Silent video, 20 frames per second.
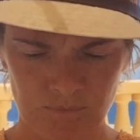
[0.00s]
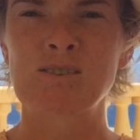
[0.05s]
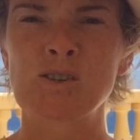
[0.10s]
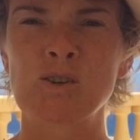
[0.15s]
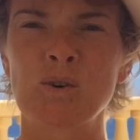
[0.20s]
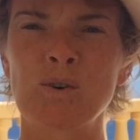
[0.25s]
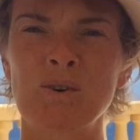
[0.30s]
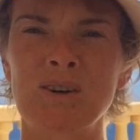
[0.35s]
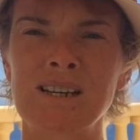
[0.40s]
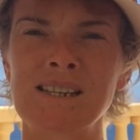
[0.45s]

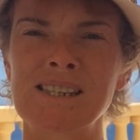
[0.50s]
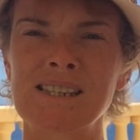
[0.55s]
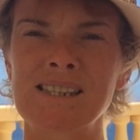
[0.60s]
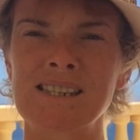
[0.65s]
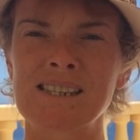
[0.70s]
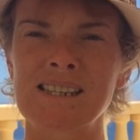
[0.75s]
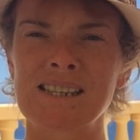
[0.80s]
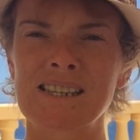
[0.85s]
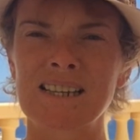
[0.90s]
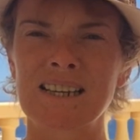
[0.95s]

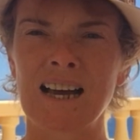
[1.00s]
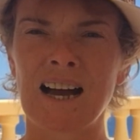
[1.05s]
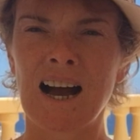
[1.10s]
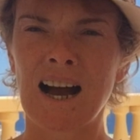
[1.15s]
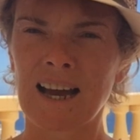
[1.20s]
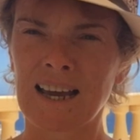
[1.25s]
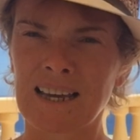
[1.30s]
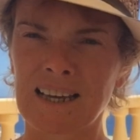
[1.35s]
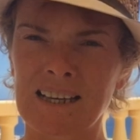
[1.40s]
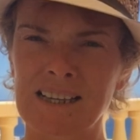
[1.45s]
Tourist
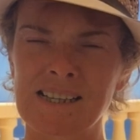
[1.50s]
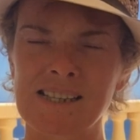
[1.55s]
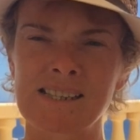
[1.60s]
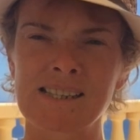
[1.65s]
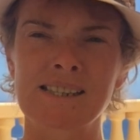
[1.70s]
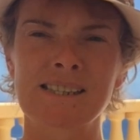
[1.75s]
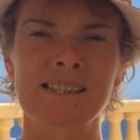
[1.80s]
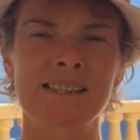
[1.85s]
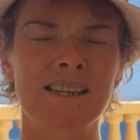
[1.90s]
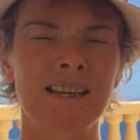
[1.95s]

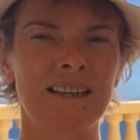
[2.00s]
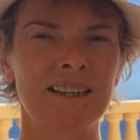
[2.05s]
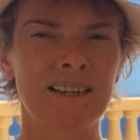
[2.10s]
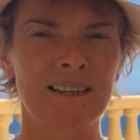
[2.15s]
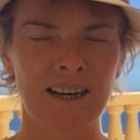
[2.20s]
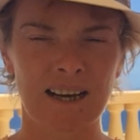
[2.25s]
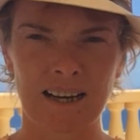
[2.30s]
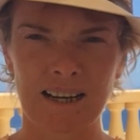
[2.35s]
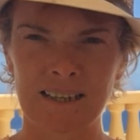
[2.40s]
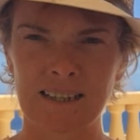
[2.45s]
hikes and
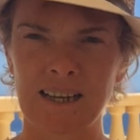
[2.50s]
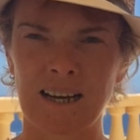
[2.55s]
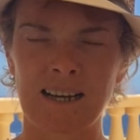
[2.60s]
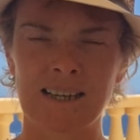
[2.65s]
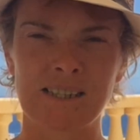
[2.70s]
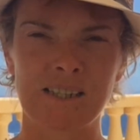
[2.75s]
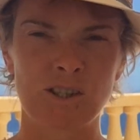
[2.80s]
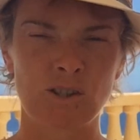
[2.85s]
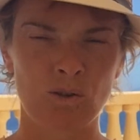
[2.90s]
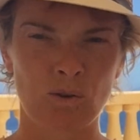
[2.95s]

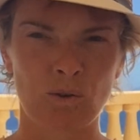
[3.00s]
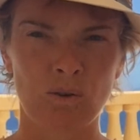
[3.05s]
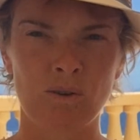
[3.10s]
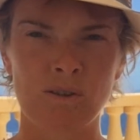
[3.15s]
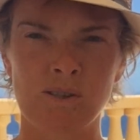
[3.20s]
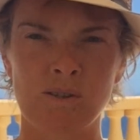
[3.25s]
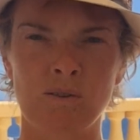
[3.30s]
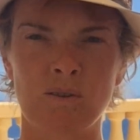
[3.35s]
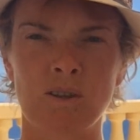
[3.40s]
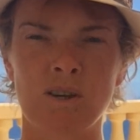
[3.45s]
guided
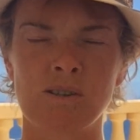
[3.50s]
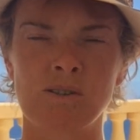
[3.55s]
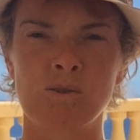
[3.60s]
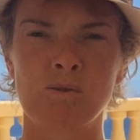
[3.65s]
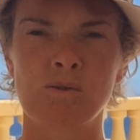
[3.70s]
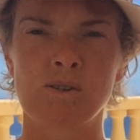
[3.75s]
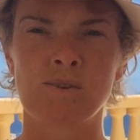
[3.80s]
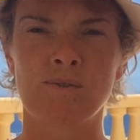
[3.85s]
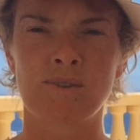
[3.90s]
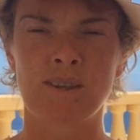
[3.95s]
tours and all those
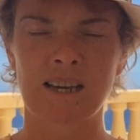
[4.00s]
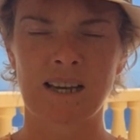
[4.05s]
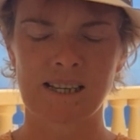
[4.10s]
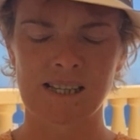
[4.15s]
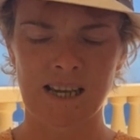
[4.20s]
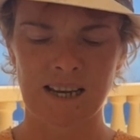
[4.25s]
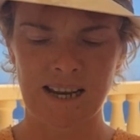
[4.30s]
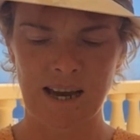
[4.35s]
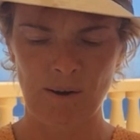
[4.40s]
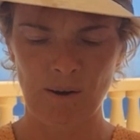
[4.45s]
sorts of
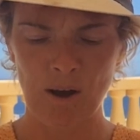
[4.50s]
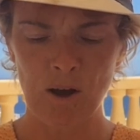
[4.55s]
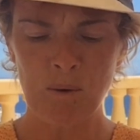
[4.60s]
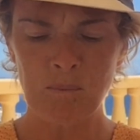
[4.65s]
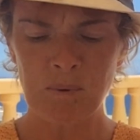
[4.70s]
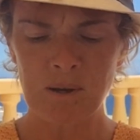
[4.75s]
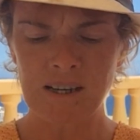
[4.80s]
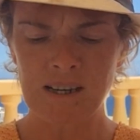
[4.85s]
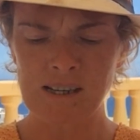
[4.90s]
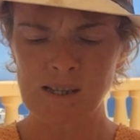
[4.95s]
things are now
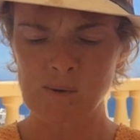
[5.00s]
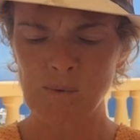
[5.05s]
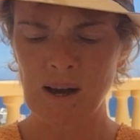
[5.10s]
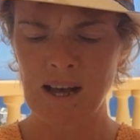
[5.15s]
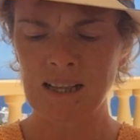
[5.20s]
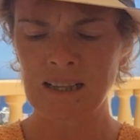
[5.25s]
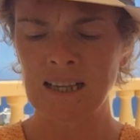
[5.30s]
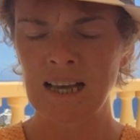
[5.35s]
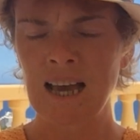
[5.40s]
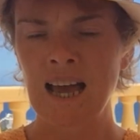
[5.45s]
open as well.